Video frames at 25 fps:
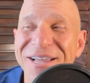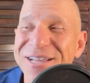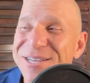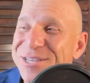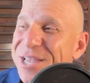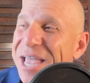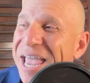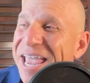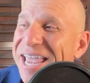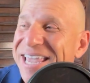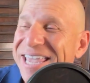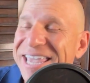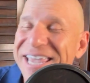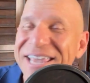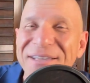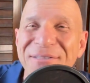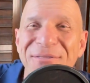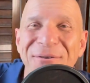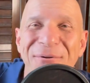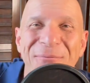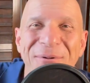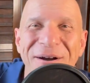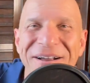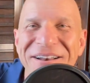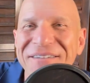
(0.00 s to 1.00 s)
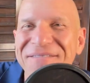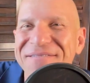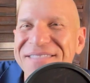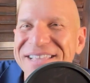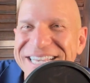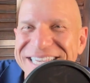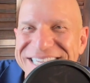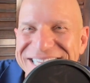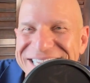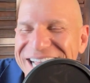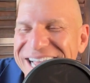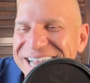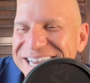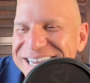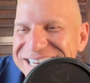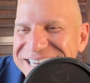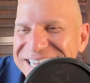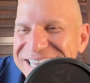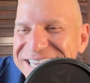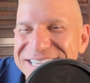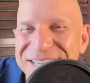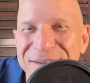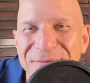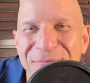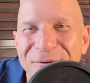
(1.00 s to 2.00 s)
take either one of these
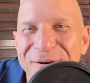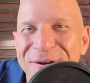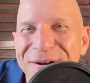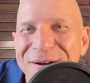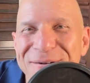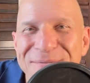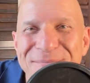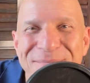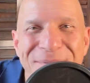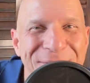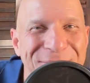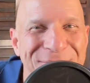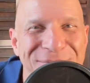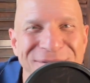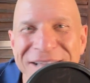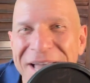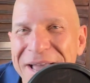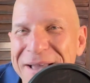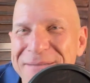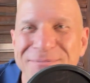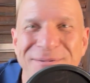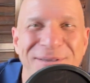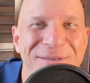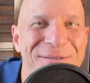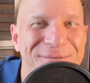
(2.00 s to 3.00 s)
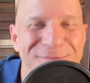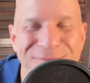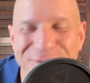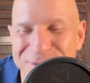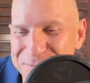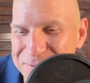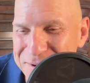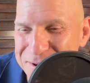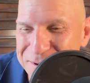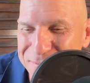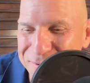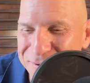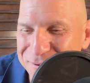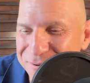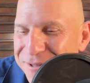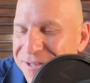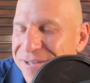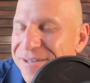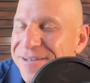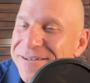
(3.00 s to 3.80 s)
techniques and work on both types of those people.